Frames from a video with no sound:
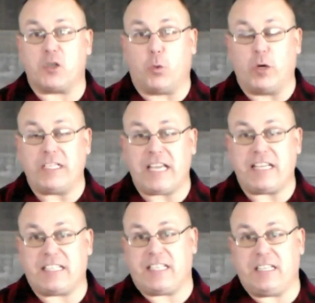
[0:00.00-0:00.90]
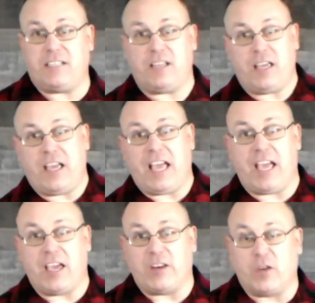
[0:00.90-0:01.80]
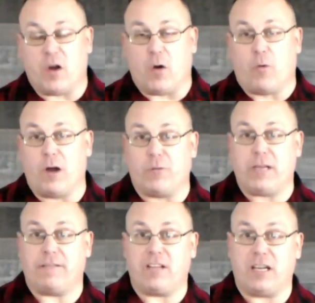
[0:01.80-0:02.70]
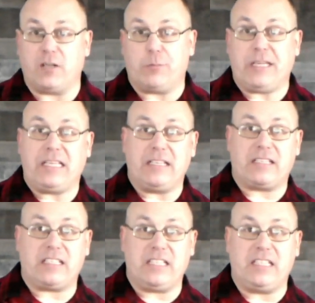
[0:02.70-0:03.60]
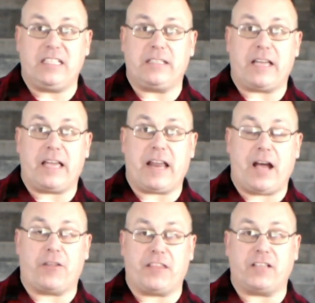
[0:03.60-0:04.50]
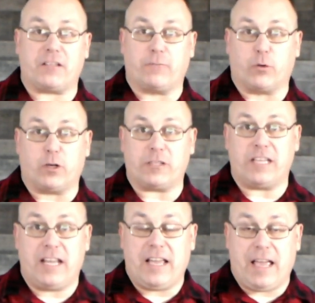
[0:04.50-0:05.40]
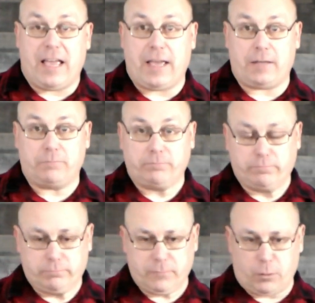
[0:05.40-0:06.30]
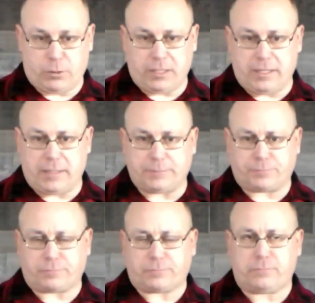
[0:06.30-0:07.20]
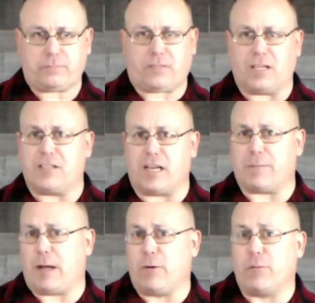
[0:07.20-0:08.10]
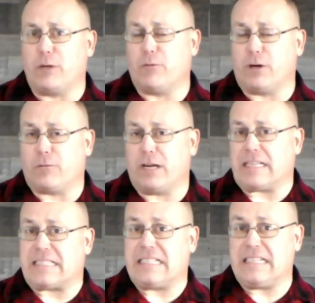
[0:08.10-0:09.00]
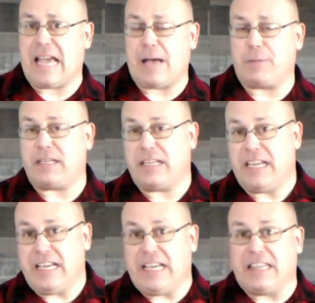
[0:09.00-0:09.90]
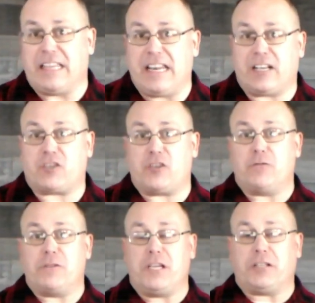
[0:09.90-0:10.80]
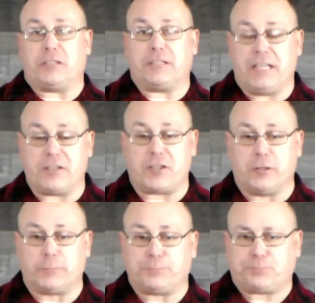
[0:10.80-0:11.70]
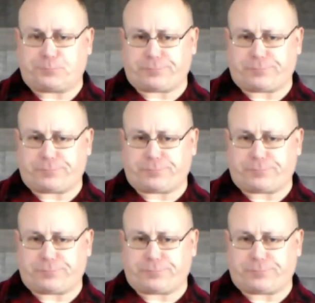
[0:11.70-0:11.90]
on 2018 and what we have done in PEC and how things have worked. And we're going to talk about what we want to see happen in the next new year. And so,